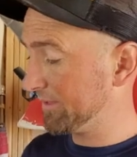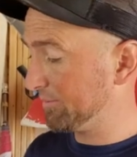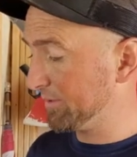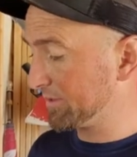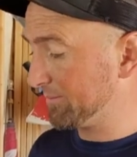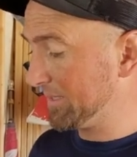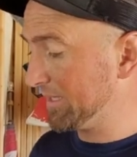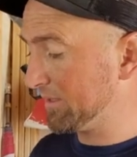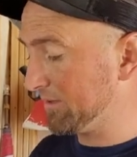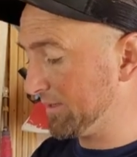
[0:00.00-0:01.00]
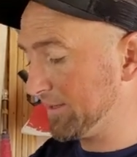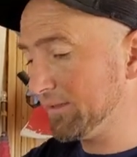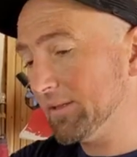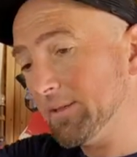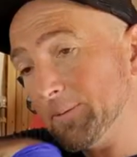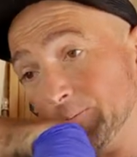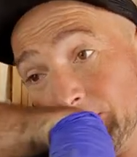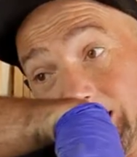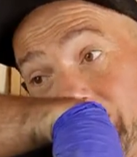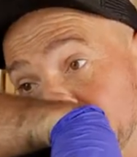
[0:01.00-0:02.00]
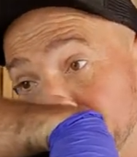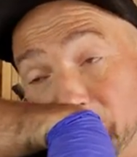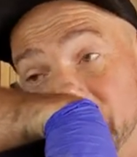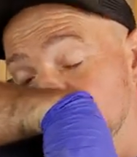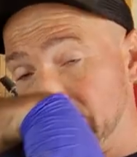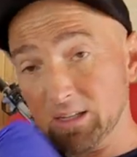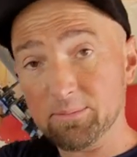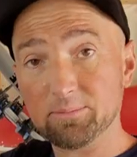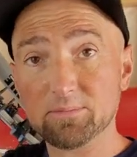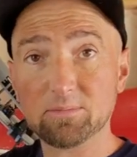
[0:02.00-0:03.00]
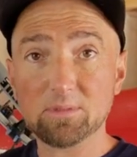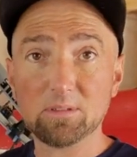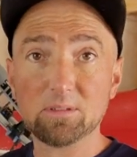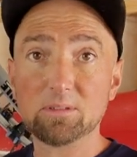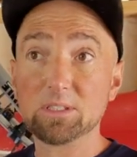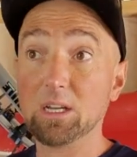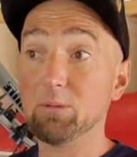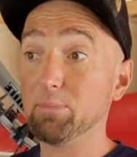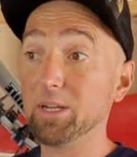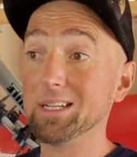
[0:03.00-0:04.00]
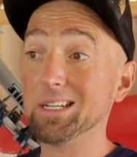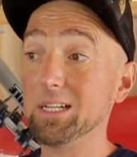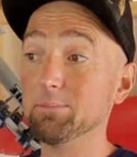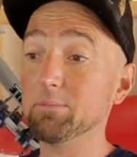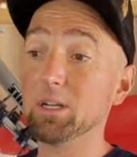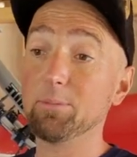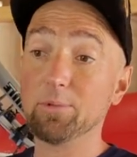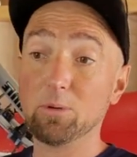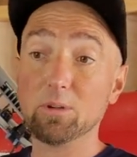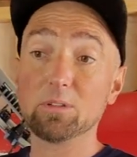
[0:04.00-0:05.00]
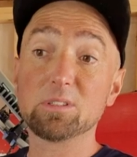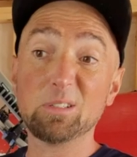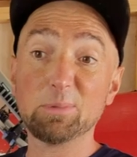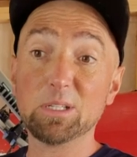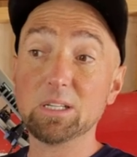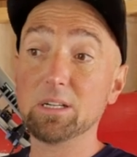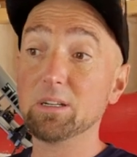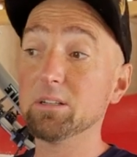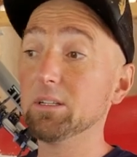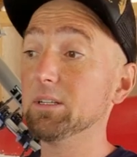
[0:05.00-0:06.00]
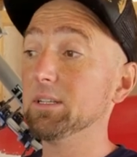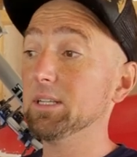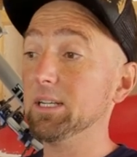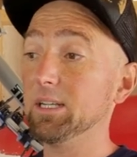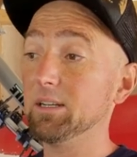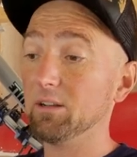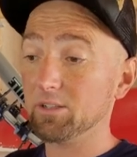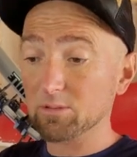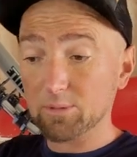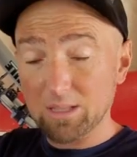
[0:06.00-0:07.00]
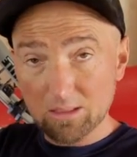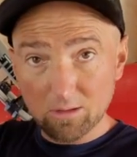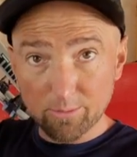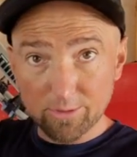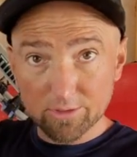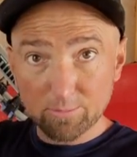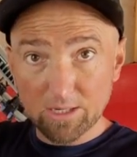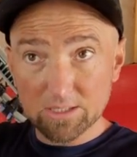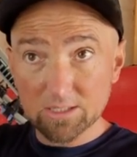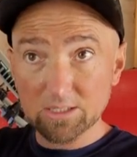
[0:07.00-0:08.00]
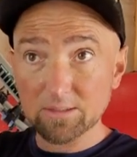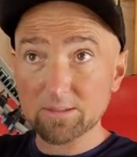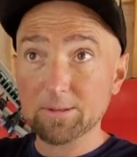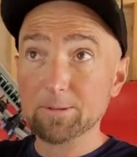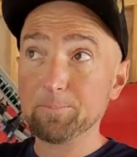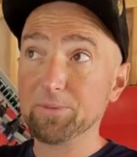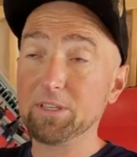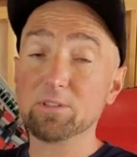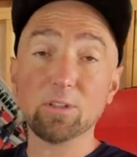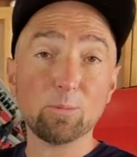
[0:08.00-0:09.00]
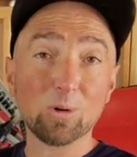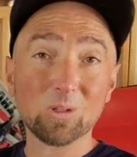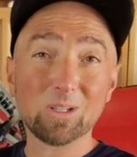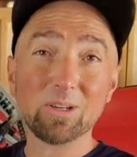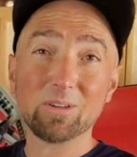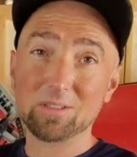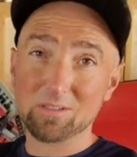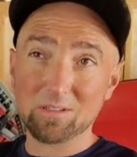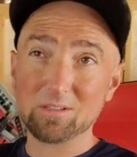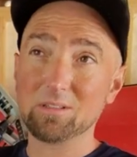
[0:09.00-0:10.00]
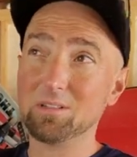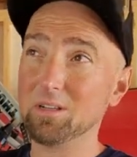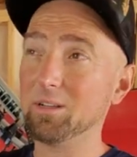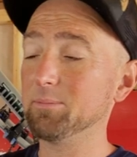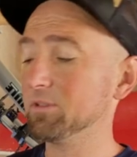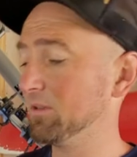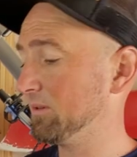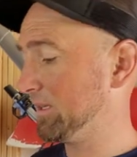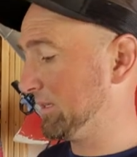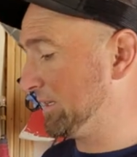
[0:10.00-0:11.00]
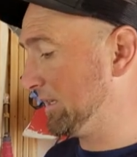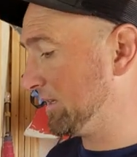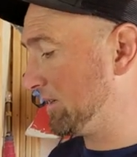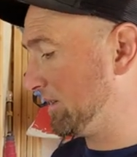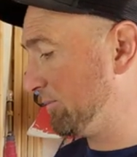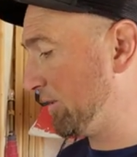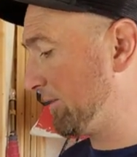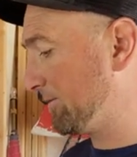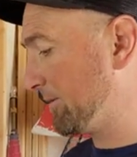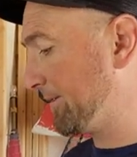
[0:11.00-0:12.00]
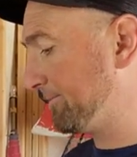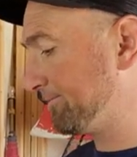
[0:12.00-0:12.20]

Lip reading: put some heat to it to help break it up, help the oil seep in there. And also with that thermal expansion, it gives a little more clearance so it can get it to break free.